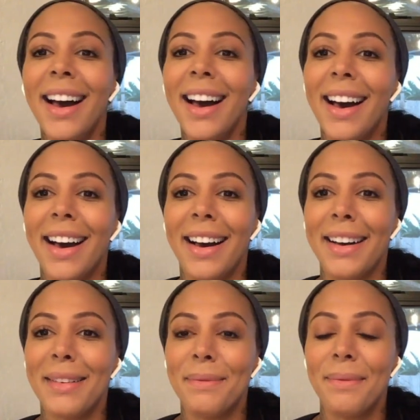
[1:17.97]

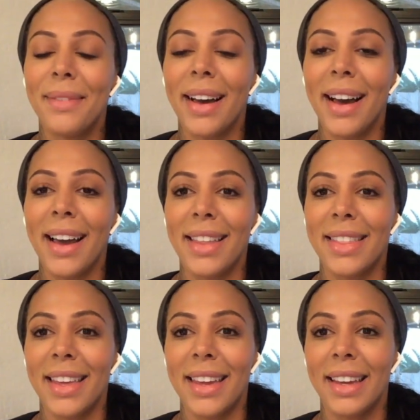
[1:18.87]
I
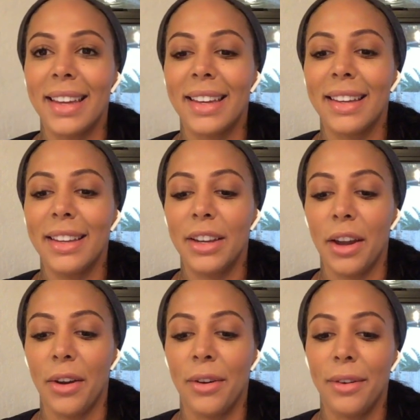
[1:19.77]
think, you
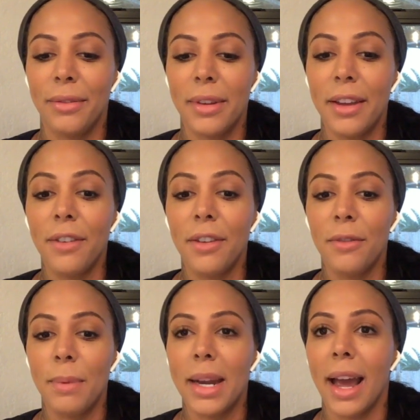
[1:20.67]
know, if
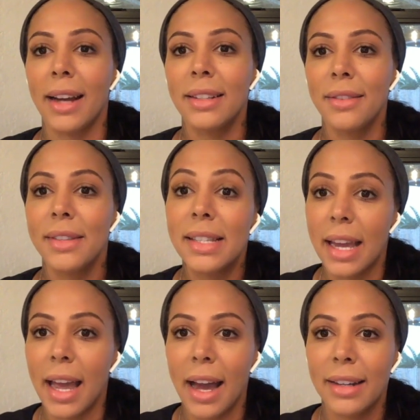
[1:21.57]
you've been active,
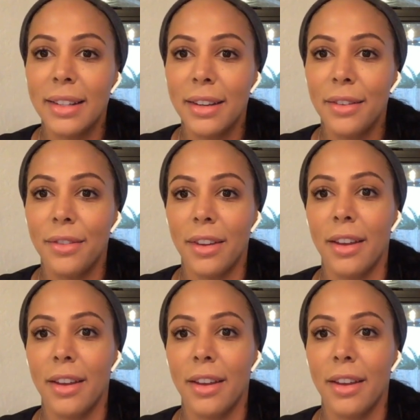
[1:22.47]
stay active.